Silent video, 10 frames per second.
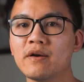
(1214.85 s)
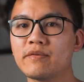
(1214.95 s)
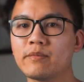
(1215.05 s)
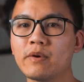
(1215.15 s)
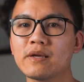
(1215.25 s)

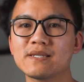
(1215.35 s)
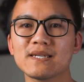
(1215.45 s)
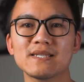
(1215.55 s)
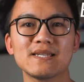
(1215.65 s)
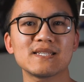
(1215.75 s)
from around
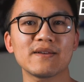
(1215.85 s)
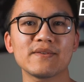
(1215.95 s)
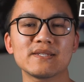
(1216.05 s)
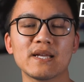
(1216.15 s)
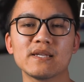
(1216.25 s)

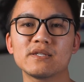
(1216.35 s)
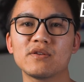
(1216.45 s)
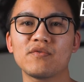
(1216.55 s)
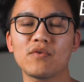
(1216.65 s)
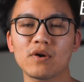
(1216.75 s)
67 cents
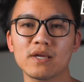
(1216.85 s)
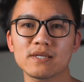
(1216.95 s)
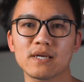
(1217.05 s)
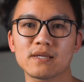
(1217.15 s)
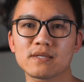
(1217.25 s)
to 40
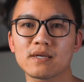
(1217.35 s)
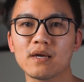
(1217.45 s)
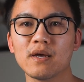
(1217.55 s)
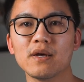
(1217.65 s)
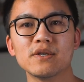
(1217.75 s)
cents.
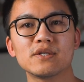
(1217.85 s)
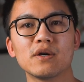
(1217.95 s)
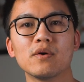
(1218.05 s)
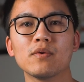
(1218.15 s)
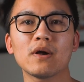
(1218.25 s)

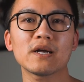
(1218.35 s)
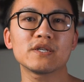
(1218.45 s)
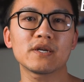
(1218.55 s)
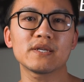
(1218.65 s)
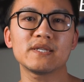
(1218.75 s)
So we're
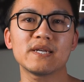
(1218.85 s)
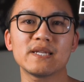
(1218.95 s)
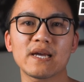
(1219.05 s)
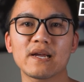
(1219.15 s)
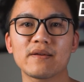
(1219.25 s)
actually going to see a
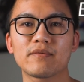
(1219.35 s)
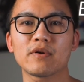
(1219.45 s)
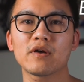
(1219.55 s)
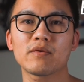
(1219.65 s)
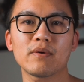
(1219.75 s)
negative
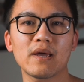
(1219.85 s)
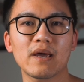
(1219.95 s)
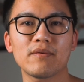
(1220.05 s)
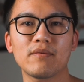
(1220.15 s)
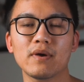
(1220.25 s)
growth rate
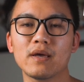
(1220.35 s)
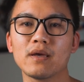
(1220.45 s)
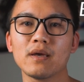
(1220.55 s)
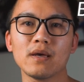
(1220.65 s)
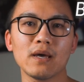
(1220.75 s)
if we
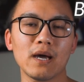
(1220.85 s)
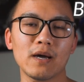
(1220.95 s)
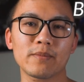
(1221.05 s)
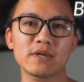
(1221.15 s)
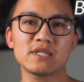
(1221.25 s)

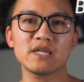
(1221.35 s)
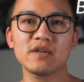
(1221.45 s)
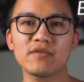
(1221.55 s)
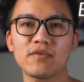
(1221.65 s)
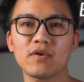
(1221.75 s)

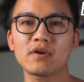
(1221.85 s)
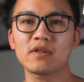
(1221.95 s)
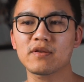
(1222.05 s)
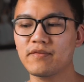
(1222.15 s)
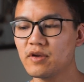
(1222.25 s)
continue forward
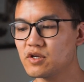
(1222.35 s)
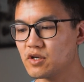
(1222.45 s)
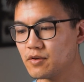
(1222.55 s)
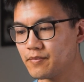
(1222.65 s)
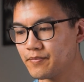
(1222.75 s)
in the
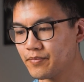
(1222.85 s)
future.